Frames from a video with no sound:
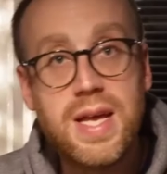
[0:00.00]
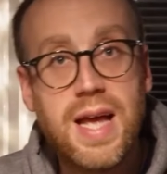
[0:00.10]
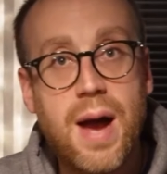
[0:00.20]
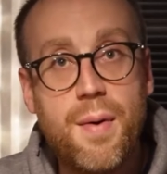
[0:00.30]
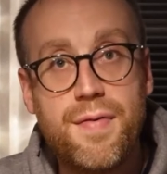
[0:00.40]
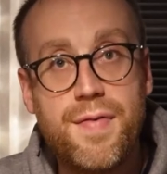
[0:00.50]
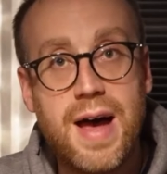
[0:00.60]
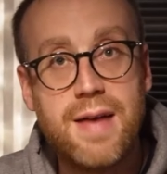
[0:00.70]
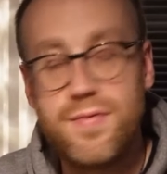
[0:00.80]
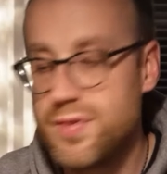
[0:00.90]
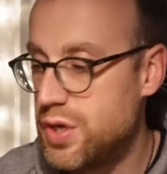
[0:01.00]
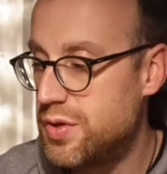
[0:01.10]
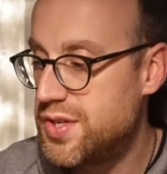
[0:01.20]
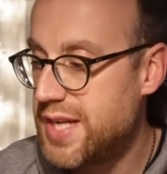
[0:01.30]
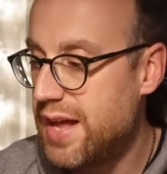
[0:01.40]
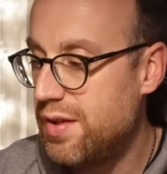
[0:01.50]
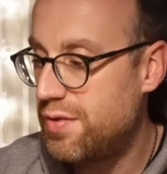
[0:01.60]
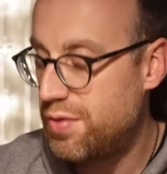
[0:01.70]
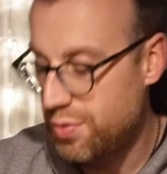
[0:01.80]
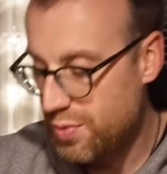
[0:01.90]
out of 5. So on the scale
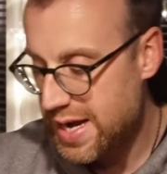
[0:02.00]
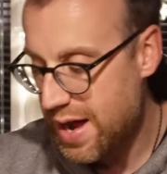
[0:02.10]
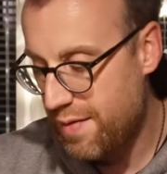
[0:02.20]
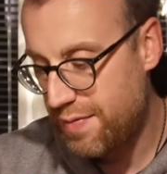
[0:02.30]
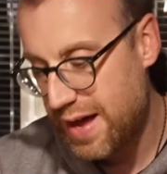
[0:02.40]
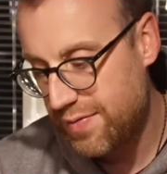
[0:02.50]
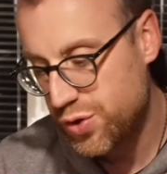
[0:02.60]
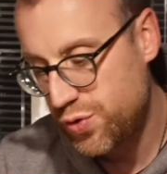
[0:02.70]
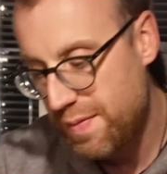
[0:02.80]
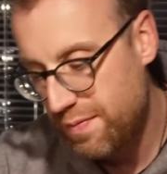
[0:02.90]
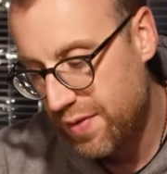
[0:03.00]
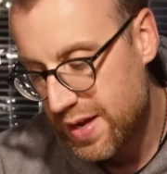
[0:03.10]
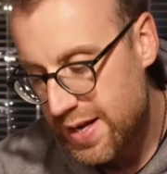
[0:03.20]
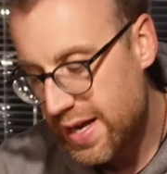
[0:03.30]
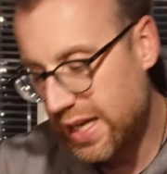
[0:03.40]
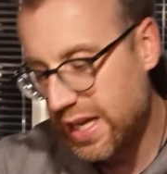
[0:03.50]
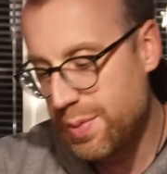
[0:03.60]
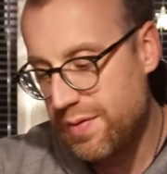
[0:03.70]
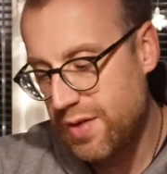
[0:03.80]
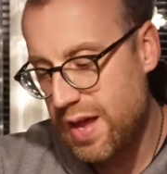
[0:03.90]
is 3 out of 5 for strength. A little
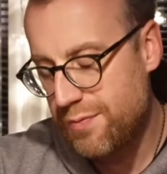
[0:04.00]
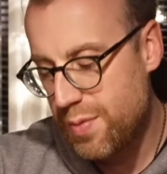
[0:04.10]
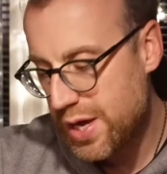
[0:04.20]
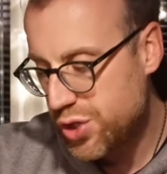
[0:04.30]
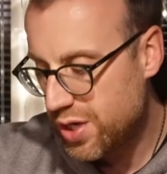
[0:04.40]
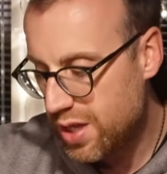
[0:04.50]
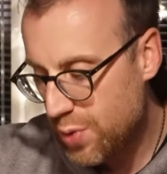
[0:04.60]
bit of information in the